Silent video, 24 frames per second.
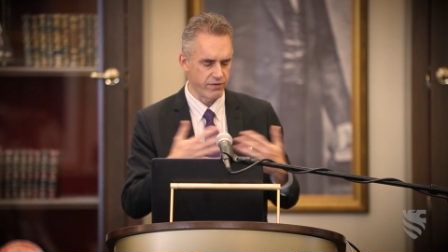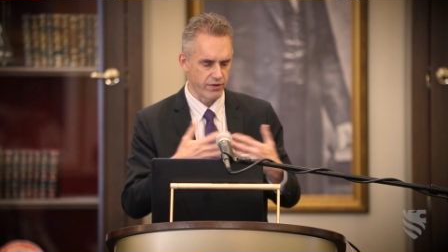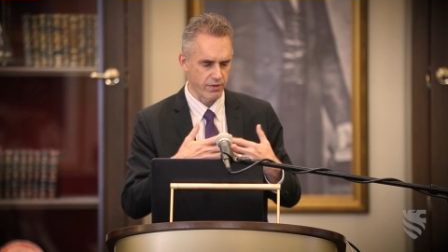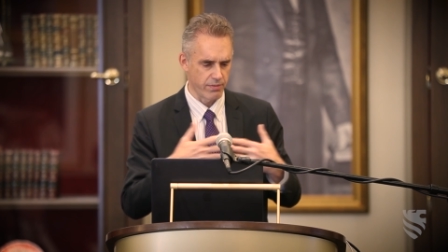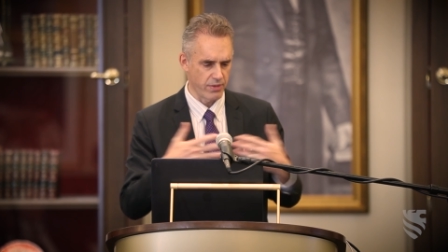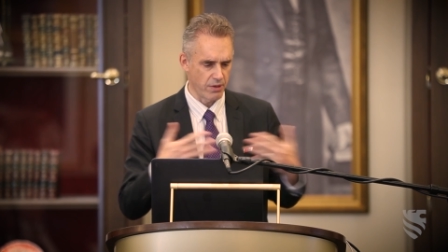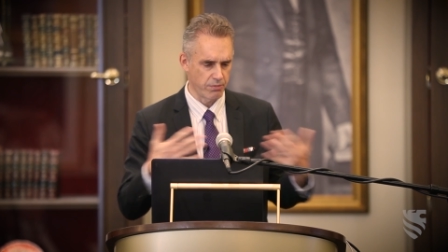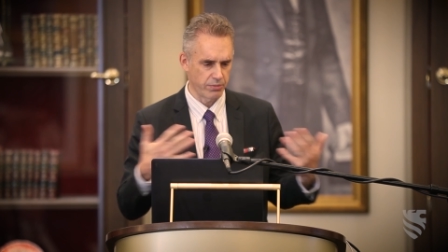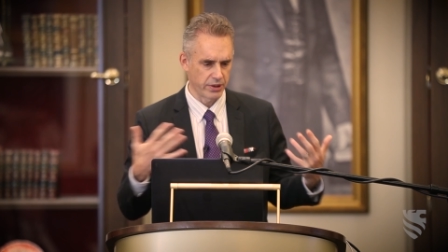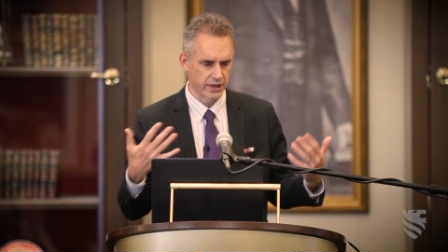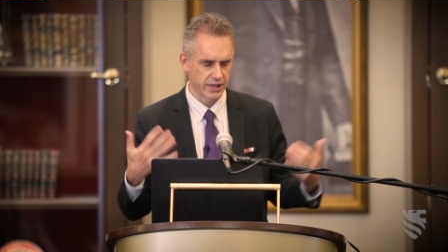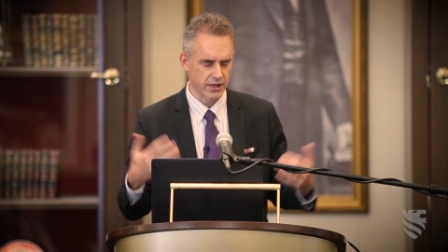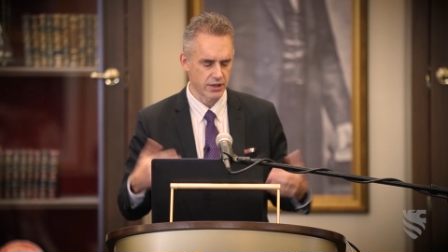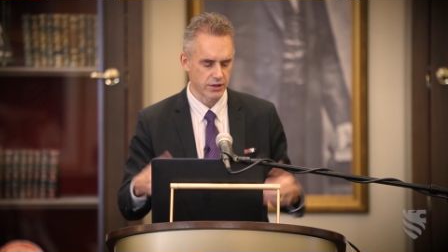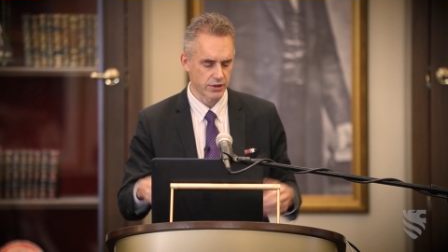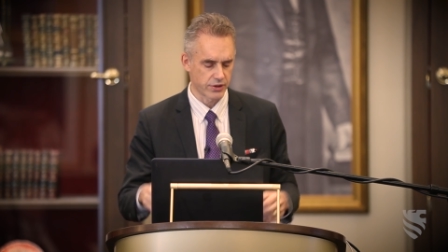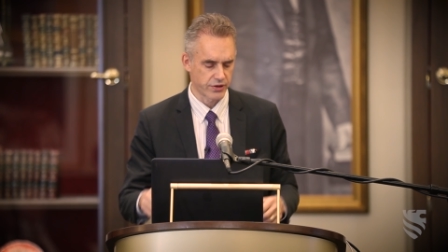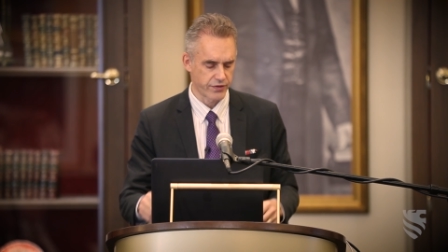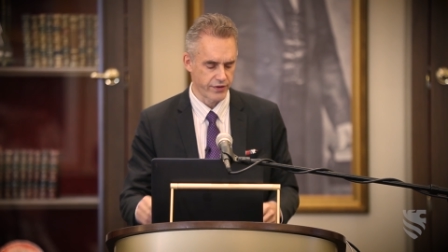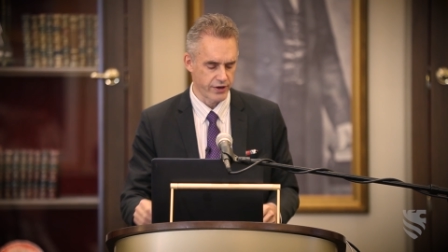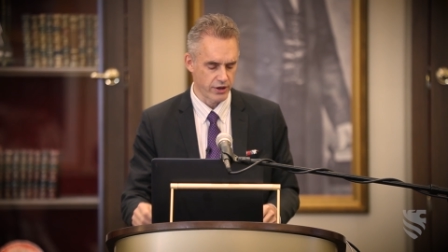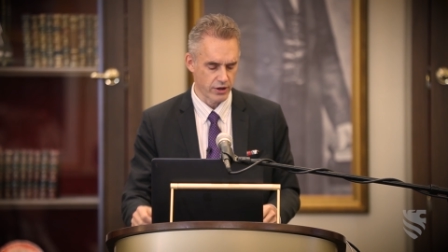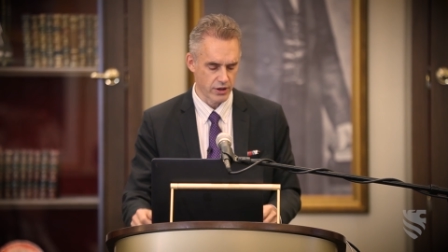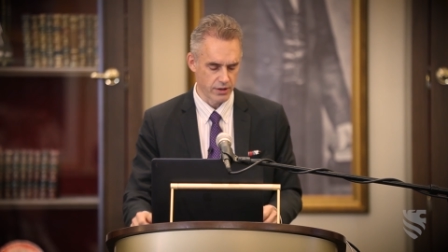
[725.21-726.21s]
from the political
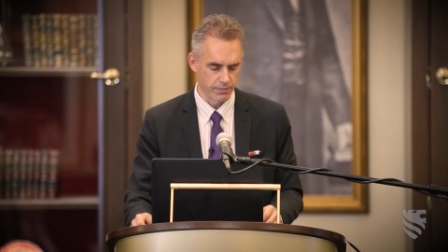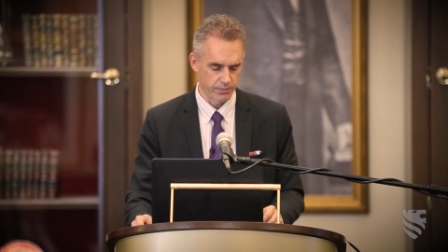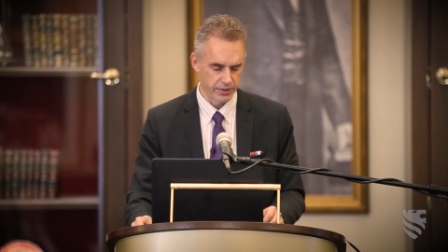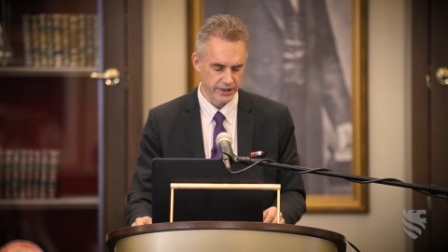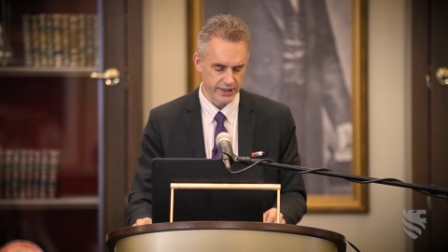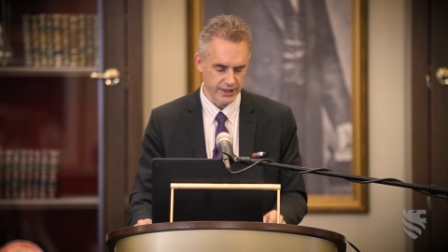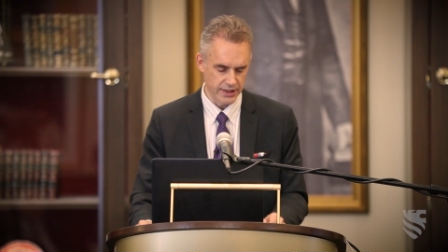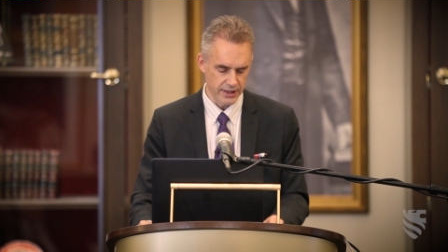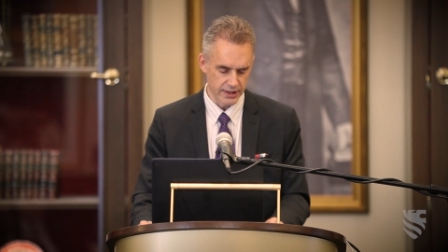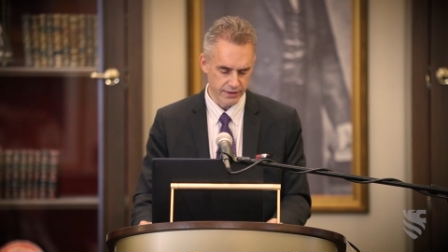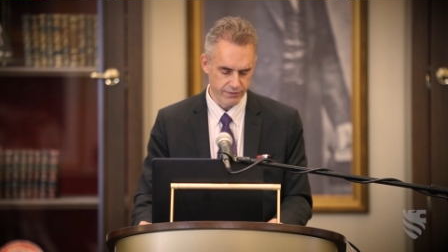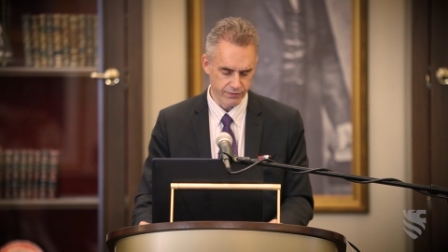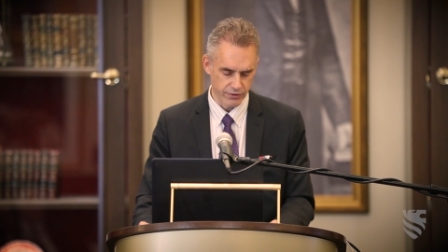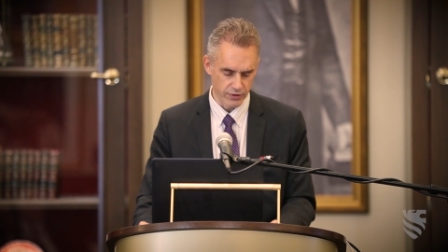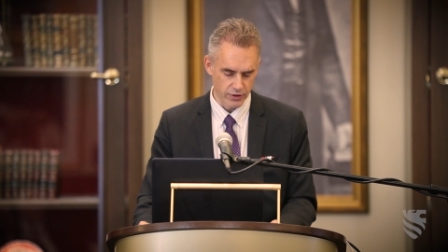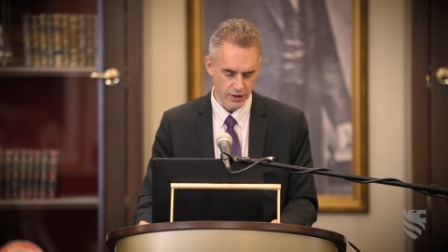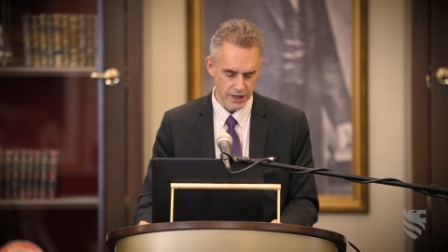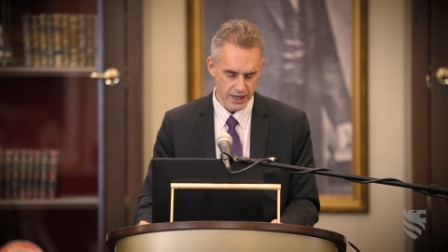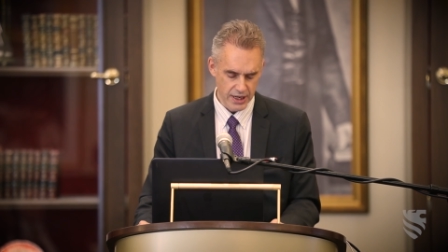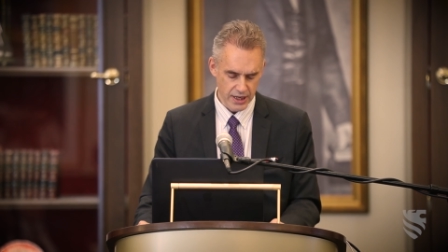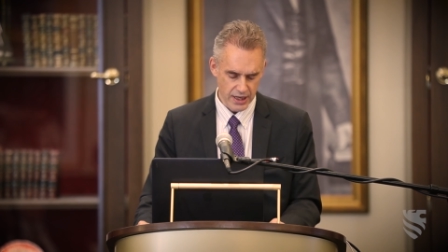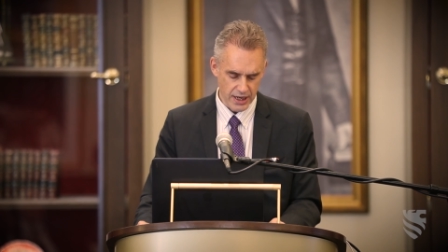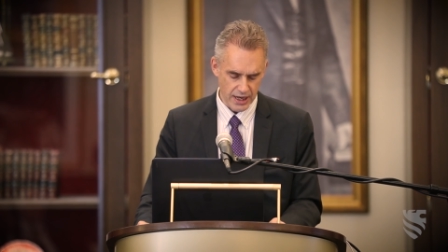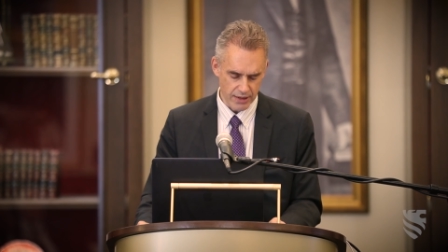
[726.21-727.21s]
sphere completely
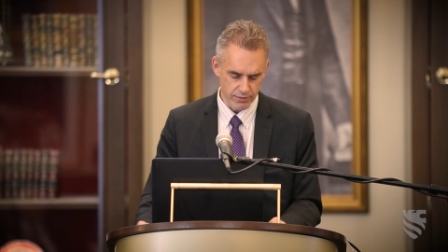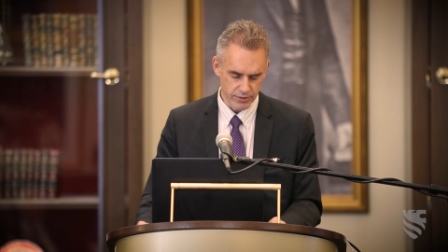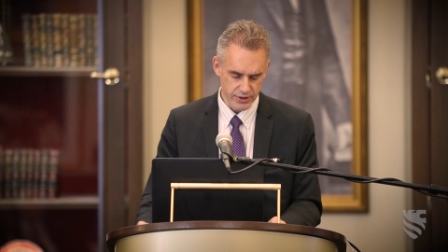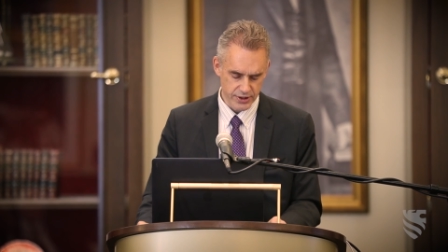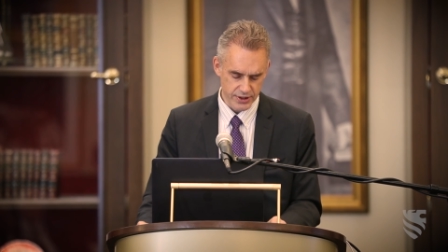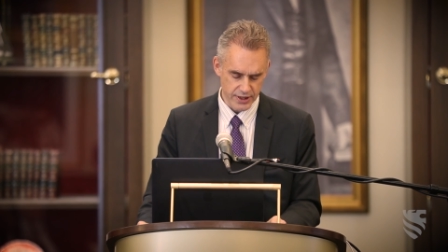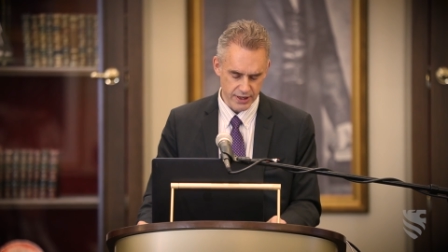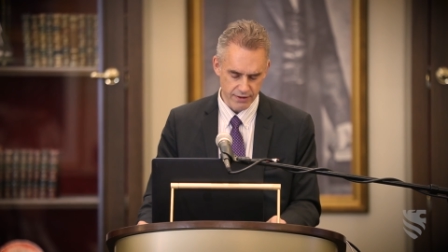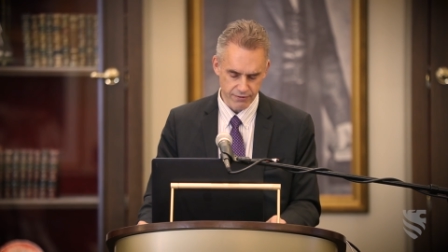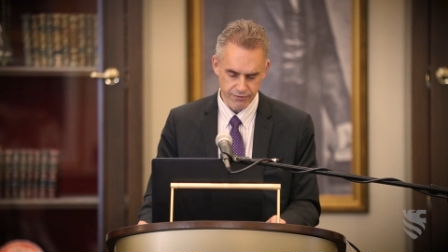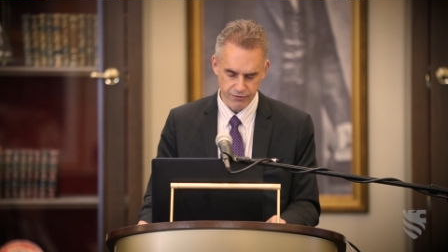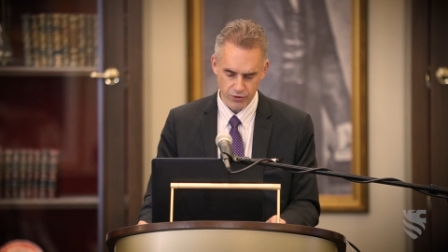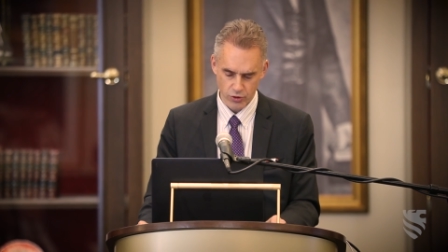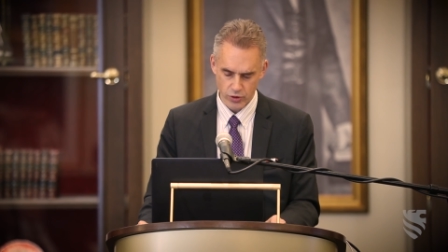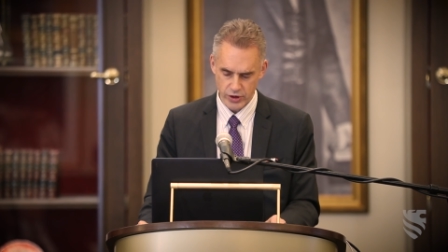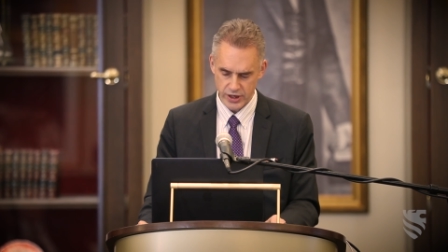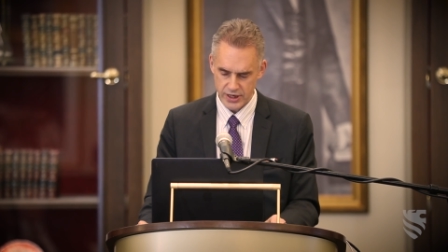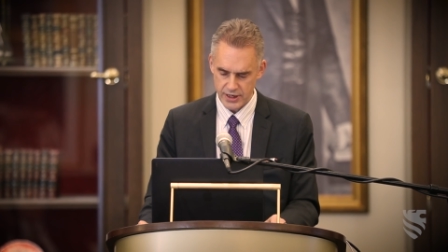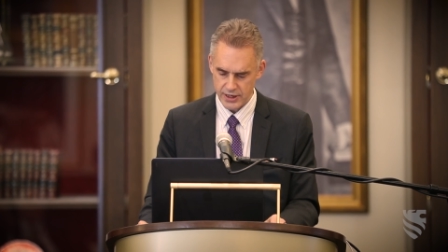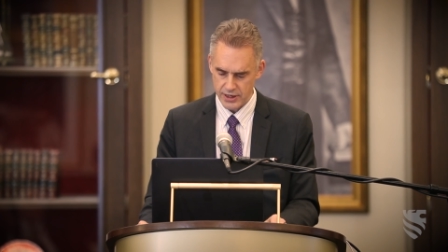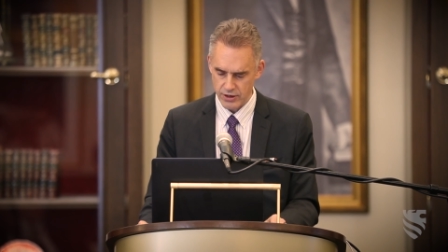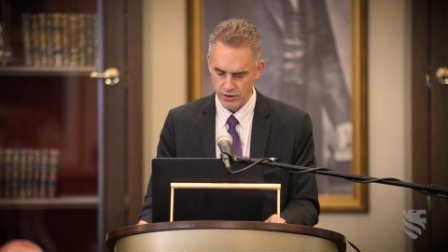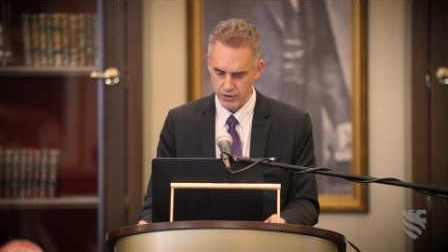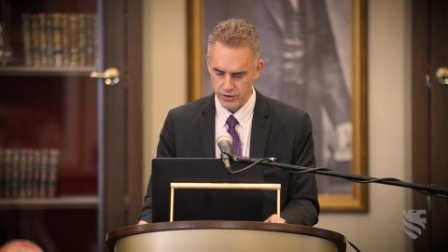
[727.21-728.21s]
for, I would say,
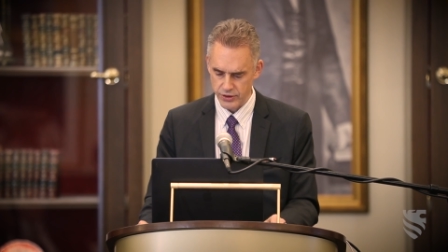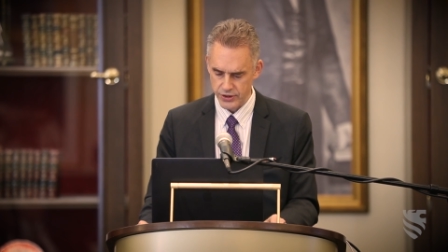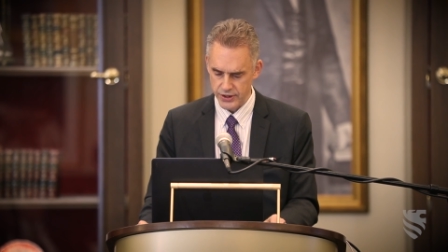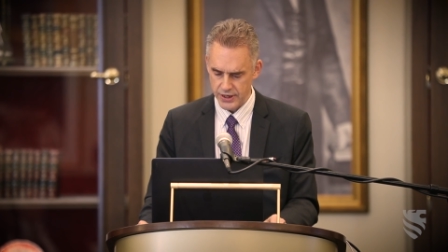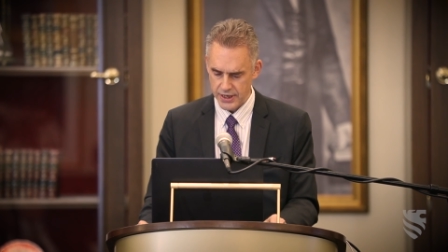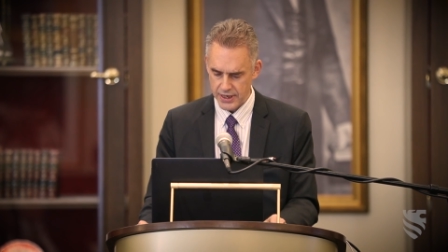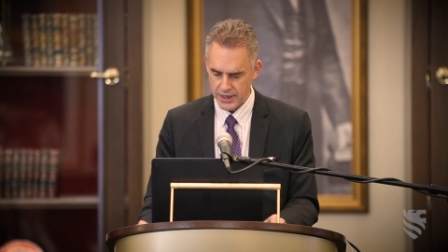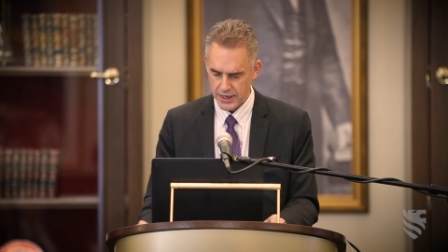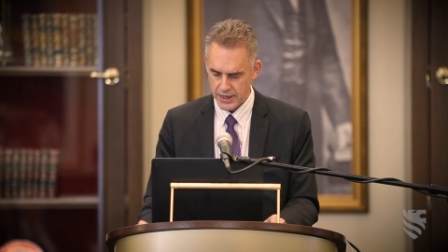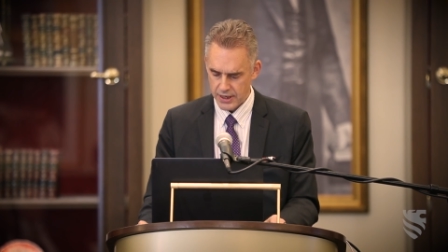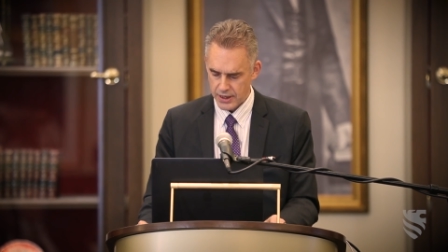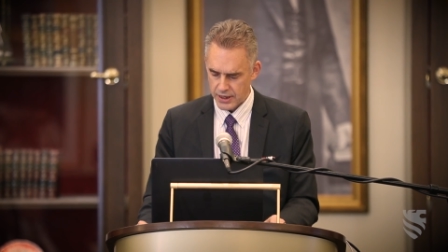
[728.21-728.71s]
40 years,